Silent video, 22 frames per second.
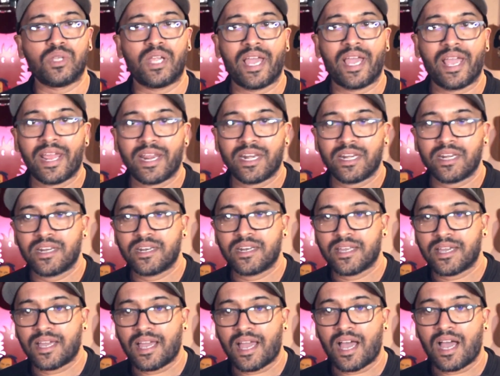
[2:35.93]
and
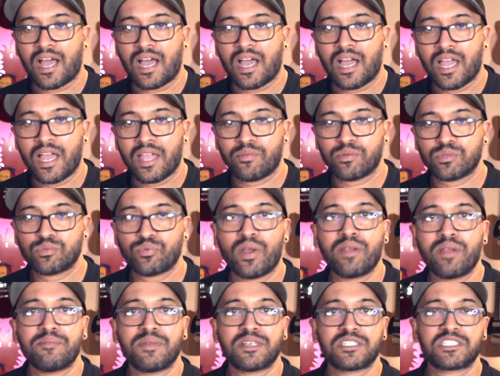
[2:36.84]
I was very
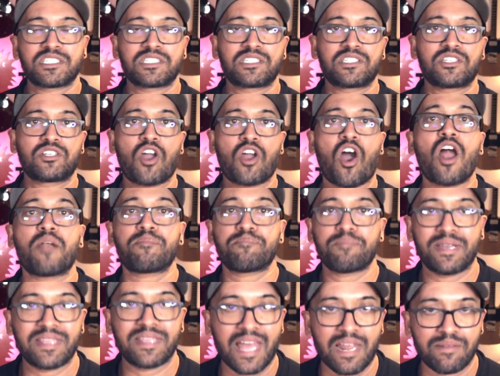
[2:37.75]
much caught
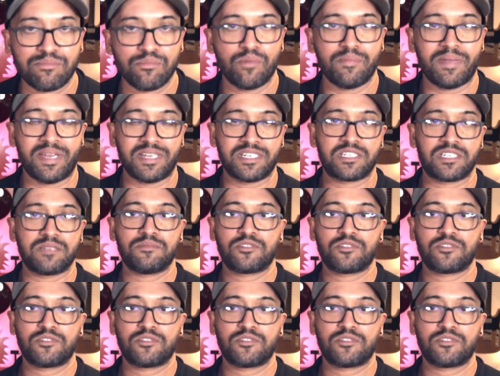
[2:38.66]
by that momentum.